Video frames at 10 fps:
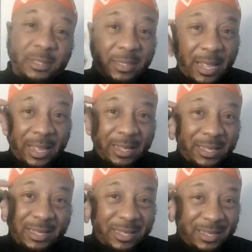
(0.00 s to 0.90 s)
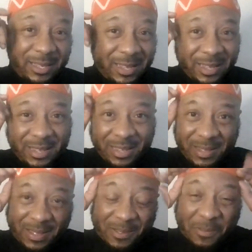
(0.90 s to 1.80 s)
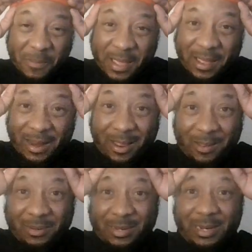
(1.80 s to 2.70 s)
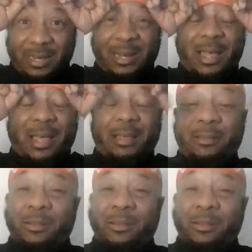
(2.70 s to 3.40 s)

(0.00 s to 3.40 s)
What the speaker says: Like, man, alhamdulillah.